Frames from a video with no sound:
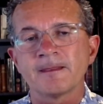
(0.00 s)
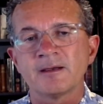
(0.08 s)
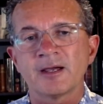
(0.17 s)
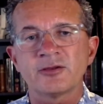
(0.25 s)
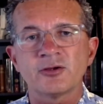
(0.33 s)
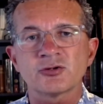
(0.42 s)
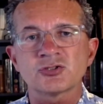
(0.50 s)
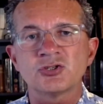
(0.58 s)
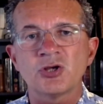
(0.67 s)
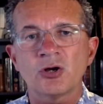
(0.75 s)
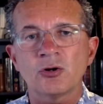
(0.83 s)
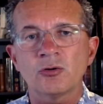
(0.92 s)
and there's
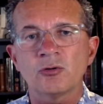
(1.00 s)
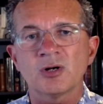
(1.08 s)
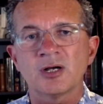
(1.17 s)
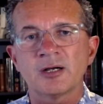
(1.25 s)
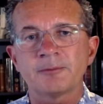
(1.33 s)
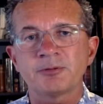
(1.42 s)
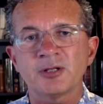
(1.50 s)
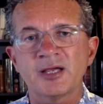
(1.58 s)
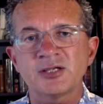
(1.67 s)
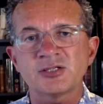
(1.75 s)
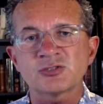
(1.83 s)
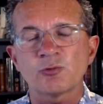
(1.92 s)
no
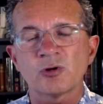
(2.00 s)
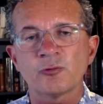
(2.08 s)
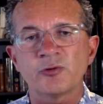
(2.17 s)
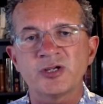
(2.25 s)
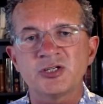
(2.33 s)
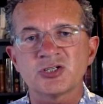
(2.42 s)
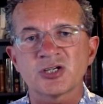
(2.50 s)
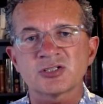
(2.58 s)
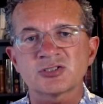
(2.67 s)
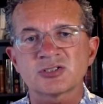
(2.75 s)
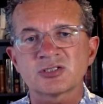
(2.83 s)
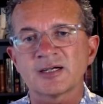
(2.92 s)
place where we
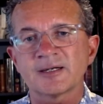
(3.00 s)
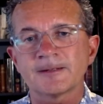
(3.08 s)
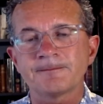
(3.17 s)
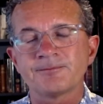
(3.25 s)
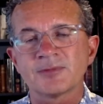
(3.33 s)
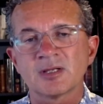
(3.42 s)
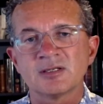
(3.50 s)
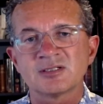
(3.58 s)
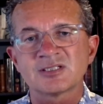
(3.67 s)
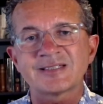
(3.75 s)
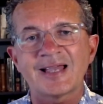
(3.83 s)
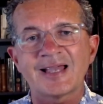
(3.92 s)
just
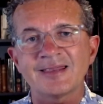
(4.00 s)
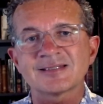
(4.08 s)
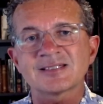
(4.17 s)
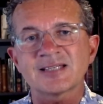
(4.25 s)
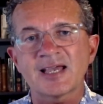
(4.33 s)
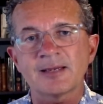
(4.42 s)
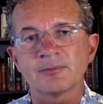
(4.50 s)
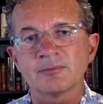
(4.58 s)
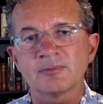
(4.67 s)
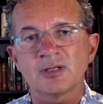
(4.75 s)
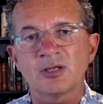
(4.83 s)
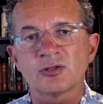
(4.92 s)
stay the
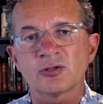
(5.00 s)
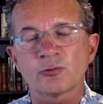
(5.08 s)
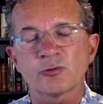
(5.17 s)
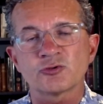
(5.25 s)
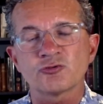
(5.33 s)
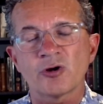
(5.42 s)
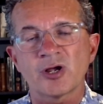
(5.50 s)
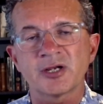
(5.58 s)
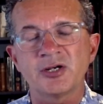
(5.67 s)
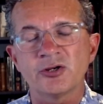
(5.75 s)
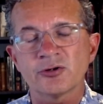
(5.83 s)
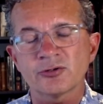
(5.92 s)
same. Either we're
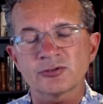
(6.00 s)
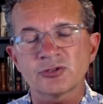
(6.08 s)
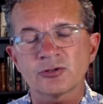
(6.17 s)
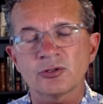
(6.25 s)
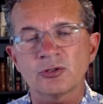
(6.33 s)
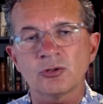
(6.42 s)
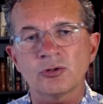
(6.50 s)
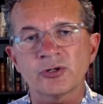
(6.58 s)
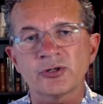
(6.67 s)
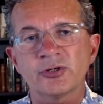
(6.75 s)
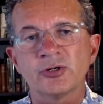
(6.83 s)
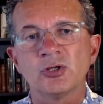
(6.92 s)
drawing nearer to the
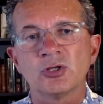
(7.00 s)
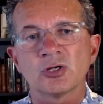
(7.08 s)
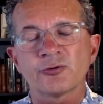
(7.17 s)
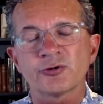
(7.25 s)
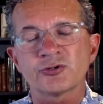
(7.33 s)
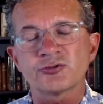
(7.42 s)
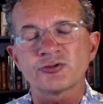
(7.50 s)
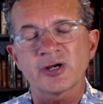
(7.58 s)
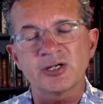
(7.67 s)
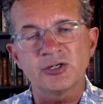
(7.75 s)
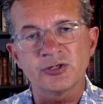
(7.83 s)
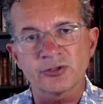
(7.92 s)
Lord or we're
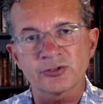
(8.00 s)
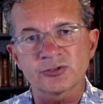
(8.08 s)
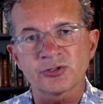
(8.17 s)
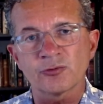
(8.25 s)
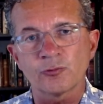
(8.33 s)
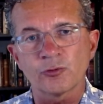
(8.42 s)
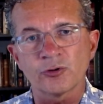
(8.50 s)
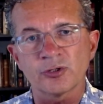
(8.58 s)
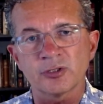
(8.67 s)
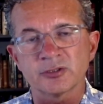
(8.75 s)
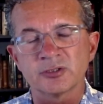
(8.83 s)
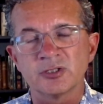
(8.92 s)
drawing nearer to the
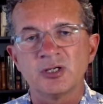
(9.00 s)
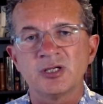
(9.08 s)
world.